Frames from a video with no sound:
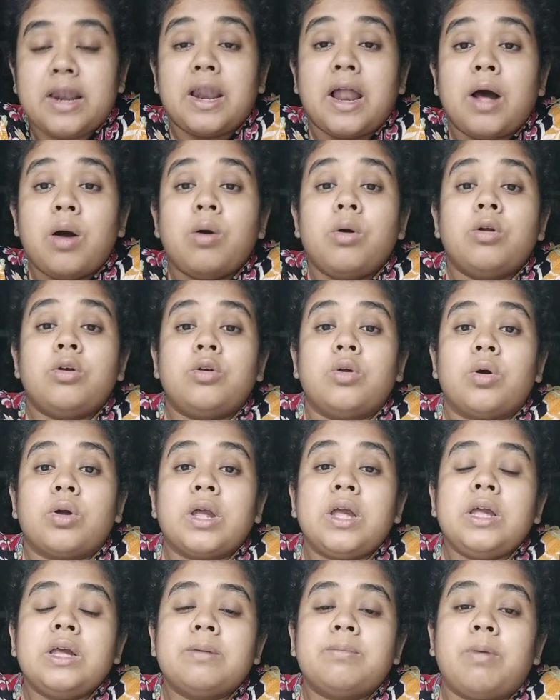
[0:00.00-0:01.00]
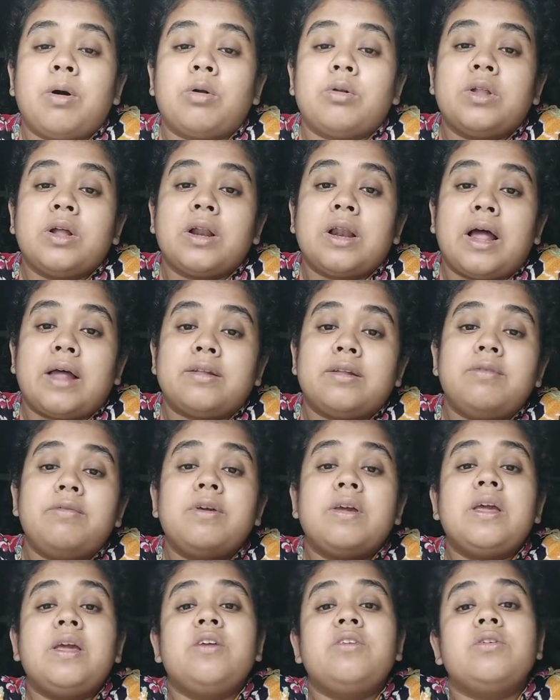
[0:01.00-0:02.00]
Now talking about the
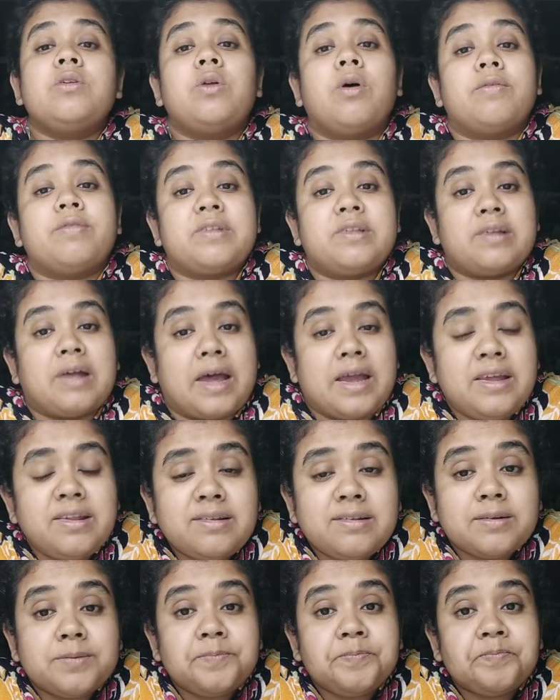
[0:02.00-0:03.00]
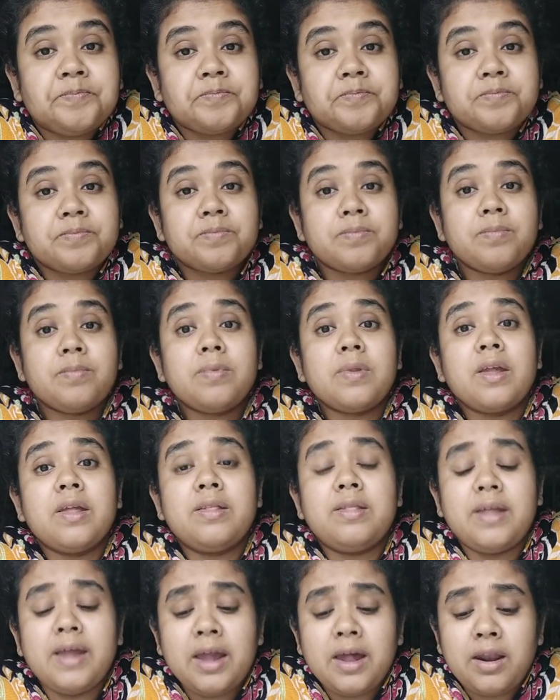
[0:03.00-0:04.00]
classification of size,
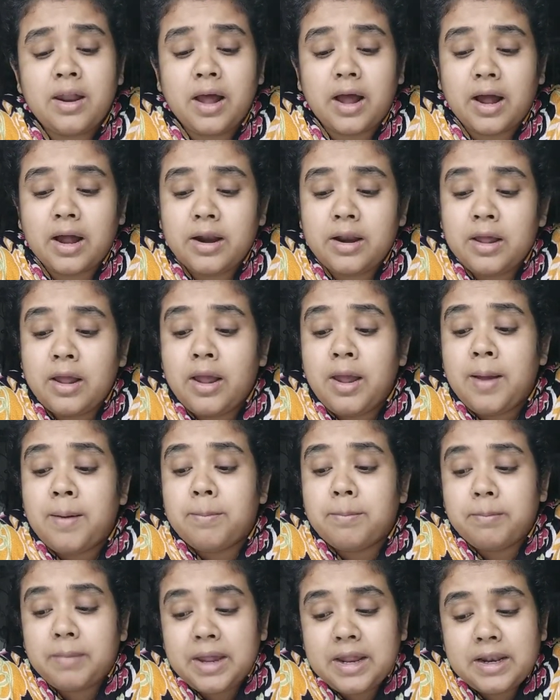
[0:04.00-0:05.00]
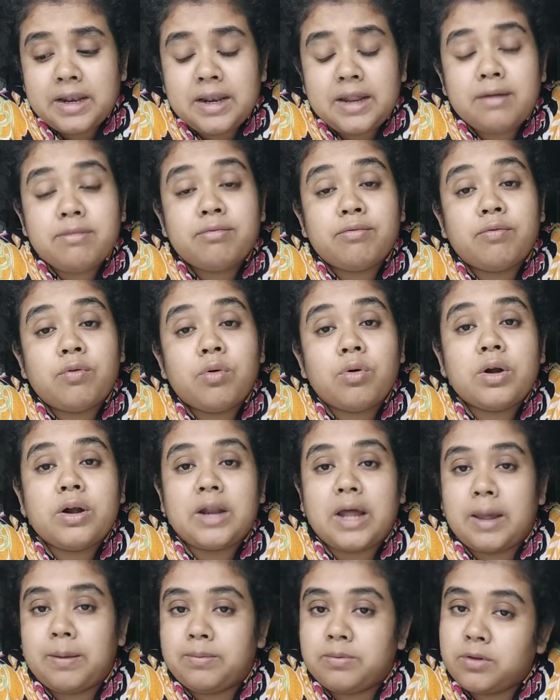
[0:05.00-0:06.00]
there are mainly four
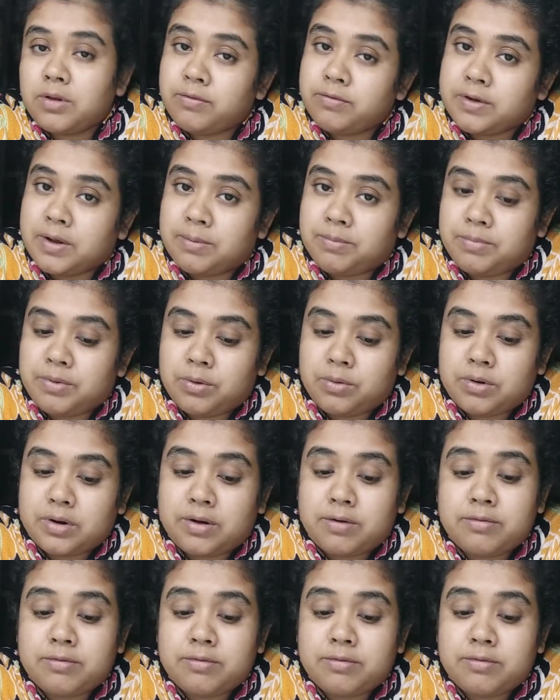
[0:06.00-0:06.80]
types of computer.